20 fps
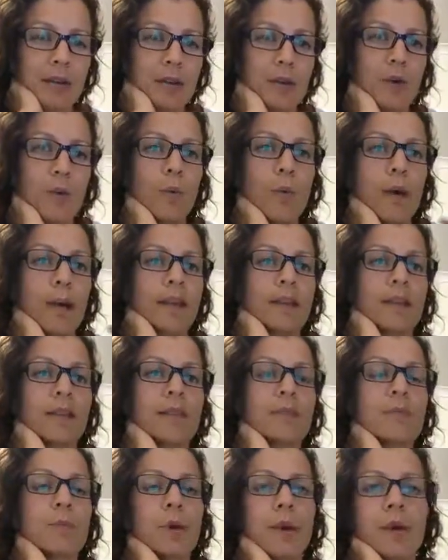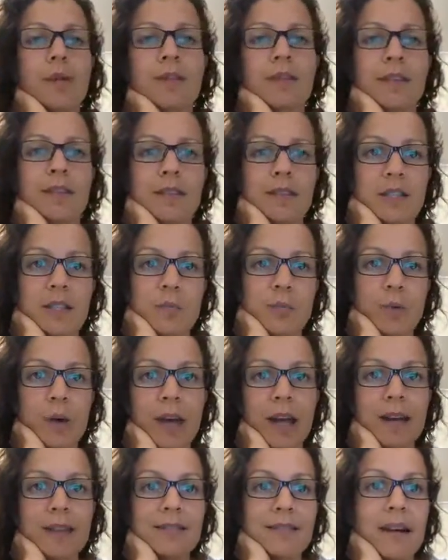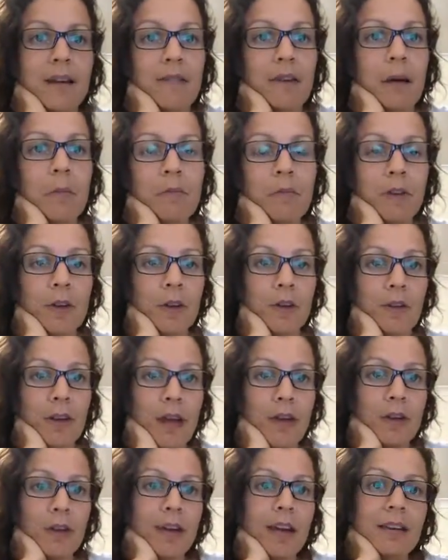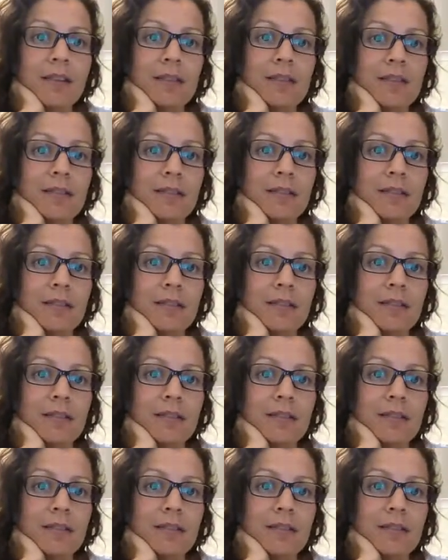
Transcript: You're aware that this person is just bringing stuff up for you that you get